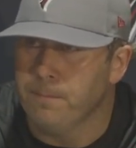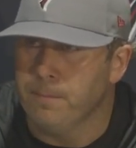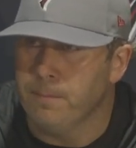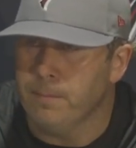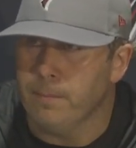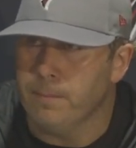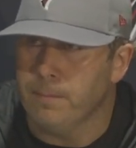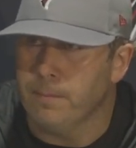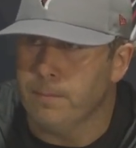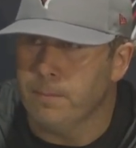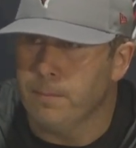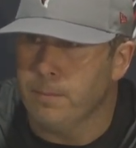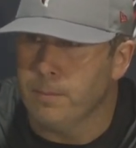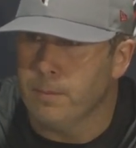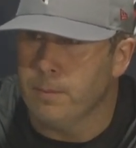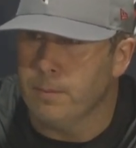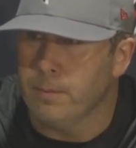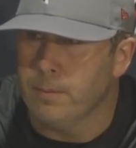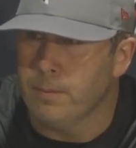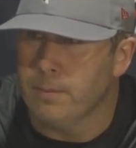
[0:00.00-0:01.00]
His growth
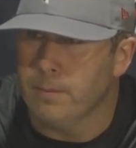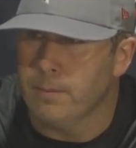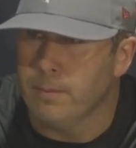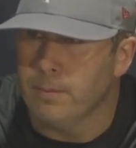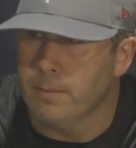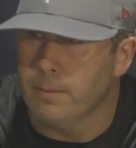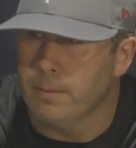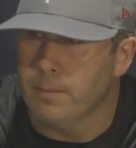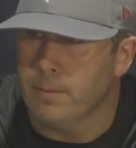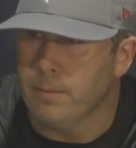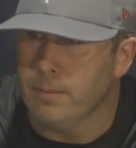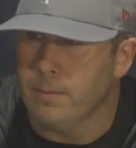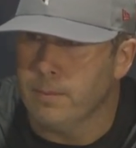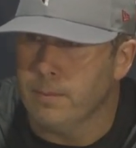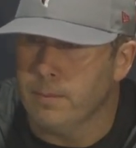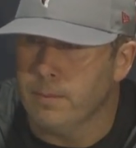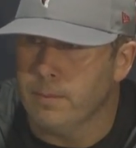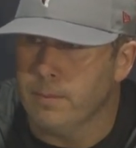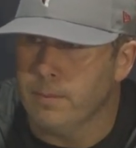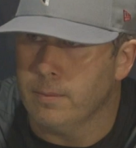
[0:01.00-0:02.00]
in the sense that he
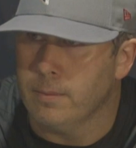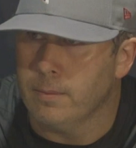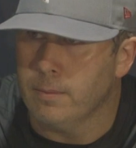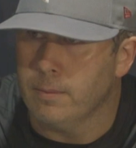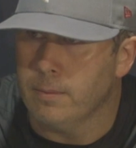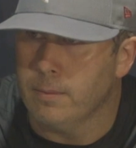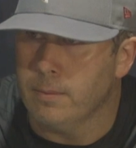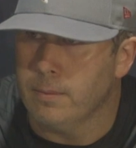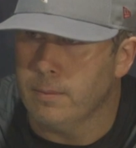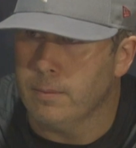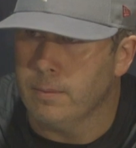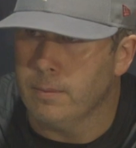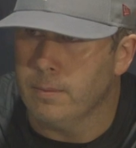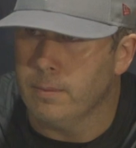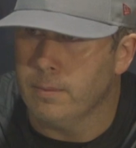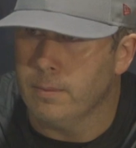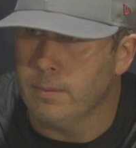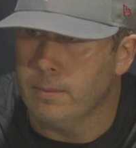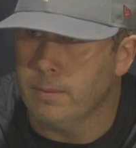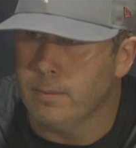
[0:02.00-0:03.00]
got more of the
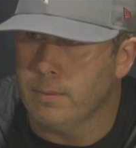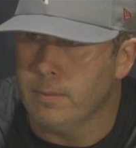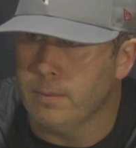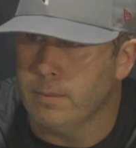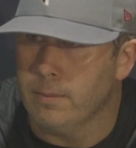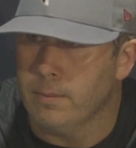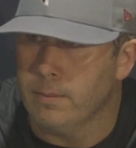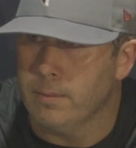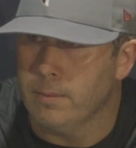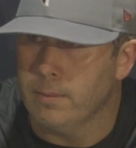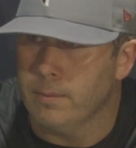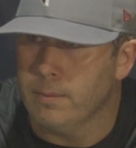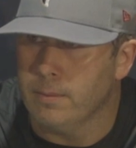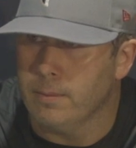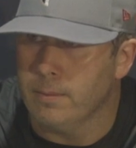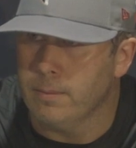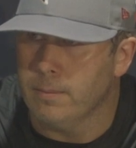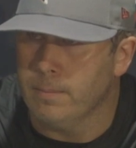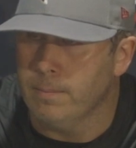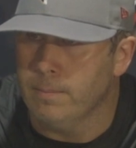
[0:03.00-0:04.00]
package now, or just
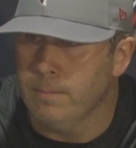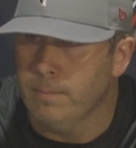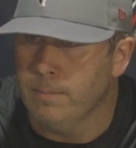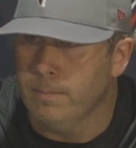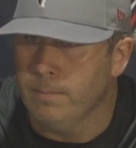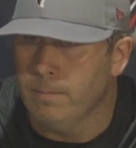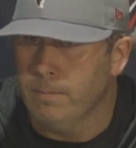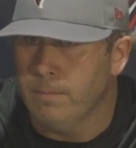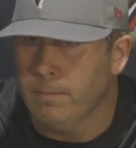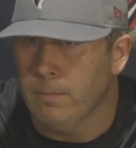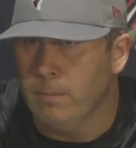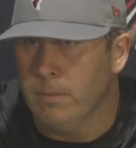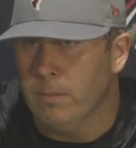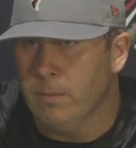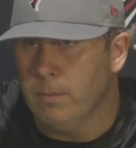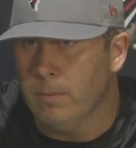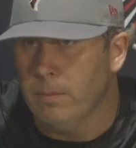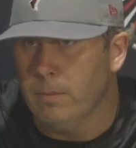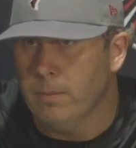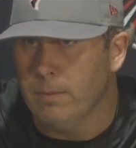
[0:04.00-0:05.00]
becoming a better
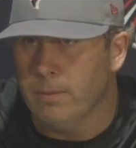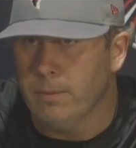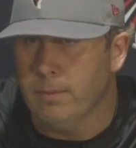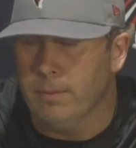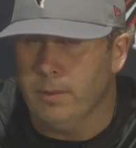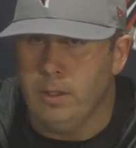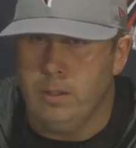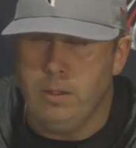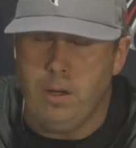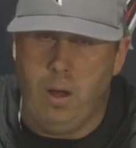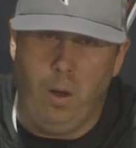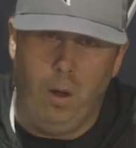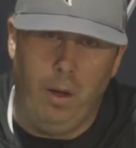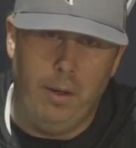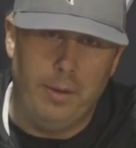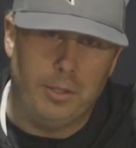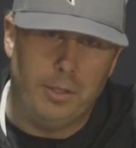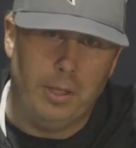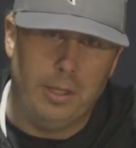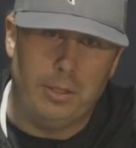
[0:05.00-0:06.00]
football player today? Oh,
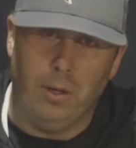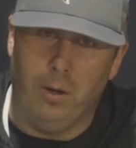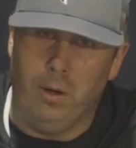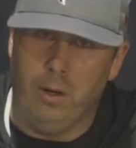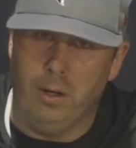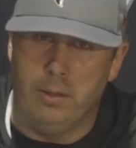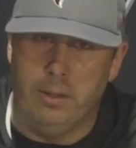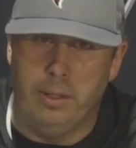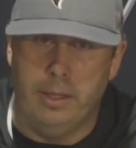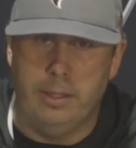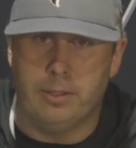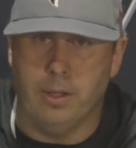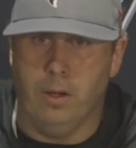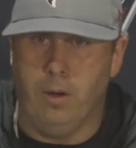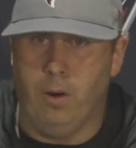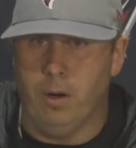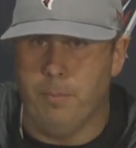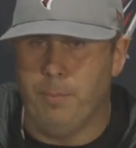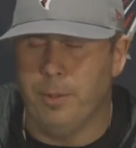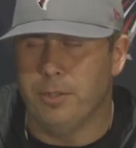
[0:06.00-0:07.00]
it's hard. It's a
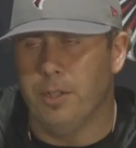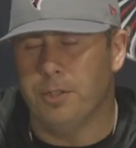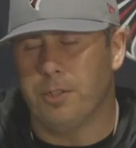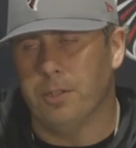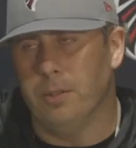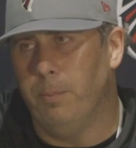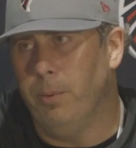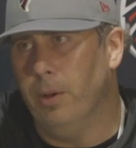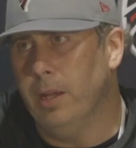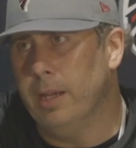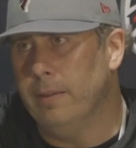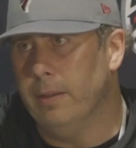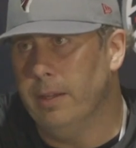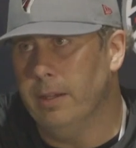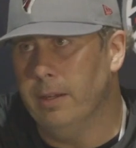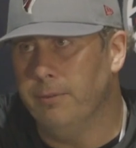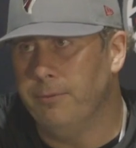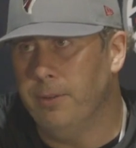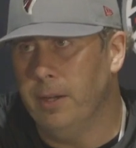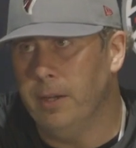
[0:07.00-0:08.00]
hard position to play in the
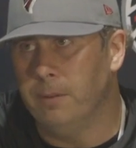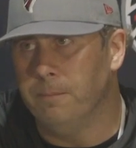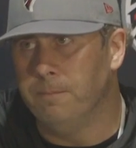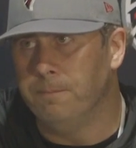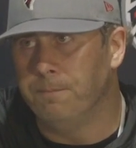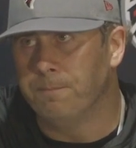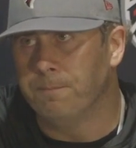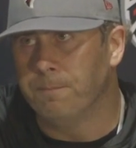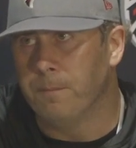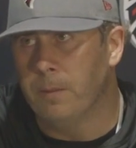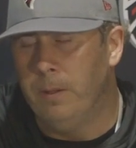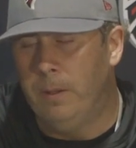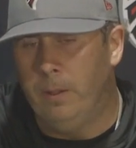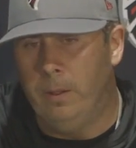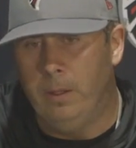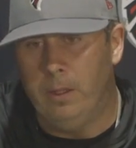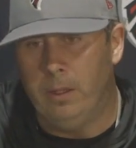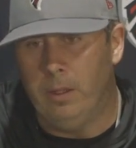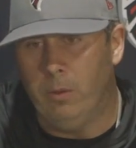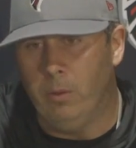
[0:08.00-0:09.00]
NFL.
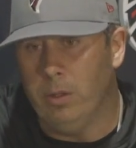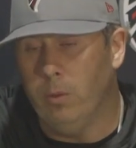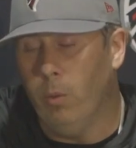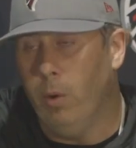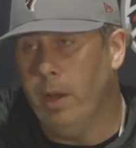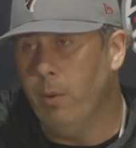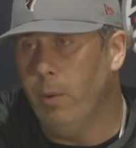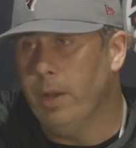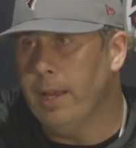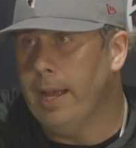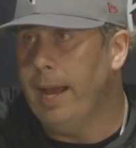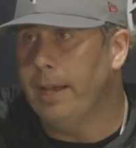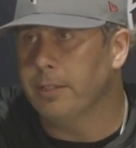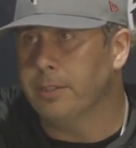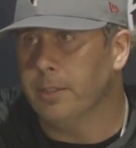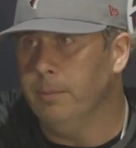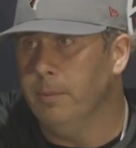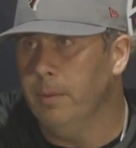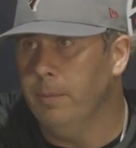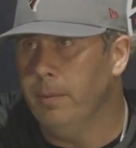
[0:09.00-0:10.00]
In the way we
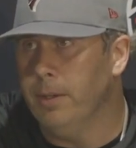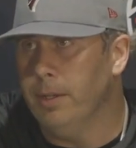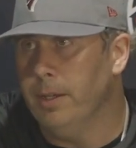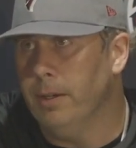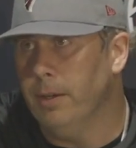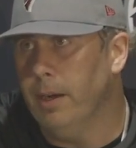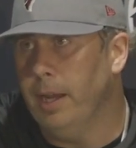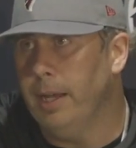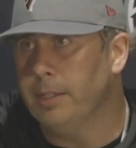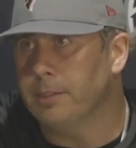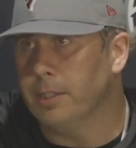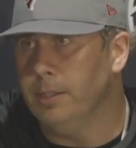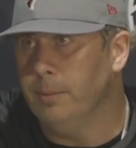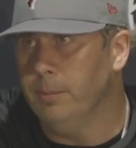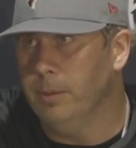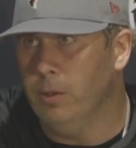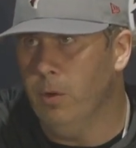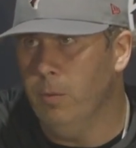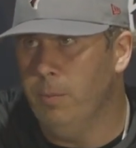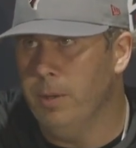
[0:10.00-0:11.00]
ask him, I mean, you're asking him
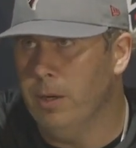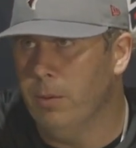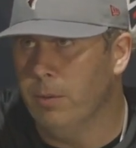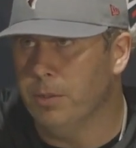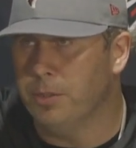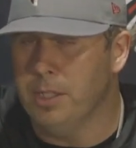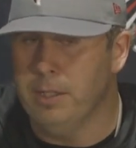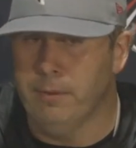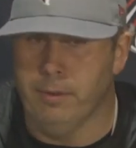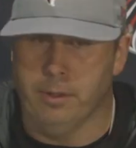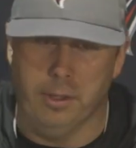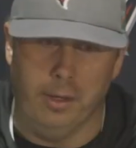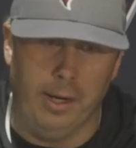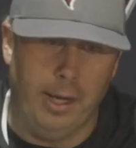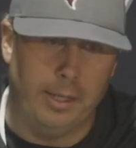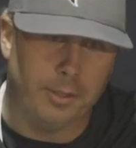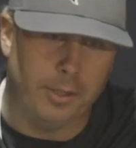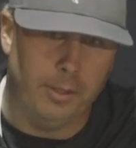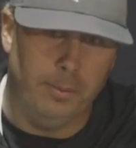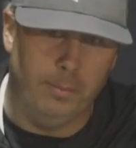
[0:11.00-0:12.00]
to go be a receiver. You're
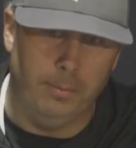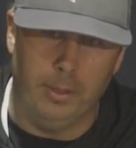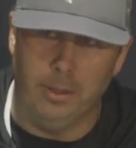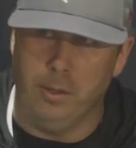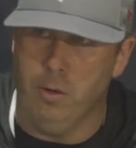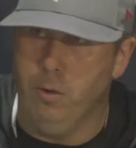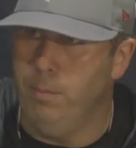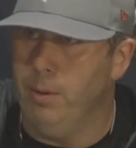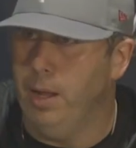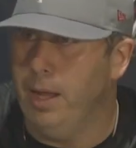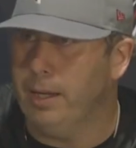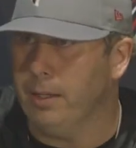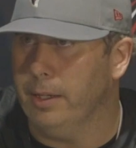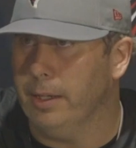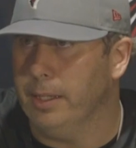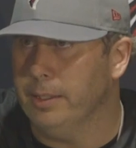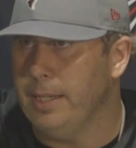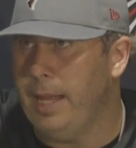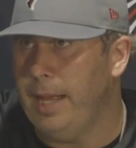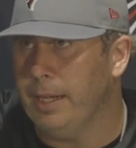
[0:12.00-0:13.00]
asking him to go block
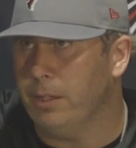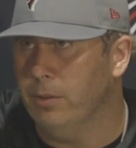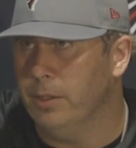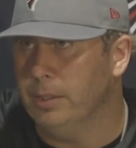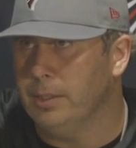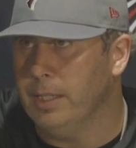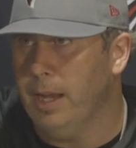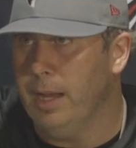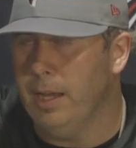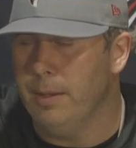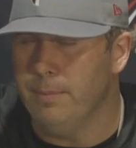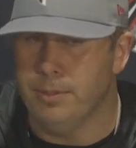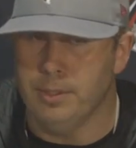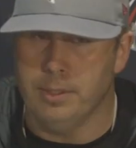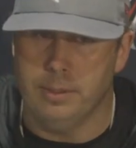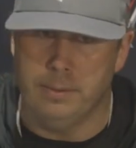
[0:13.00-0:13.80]
like a tackle at times.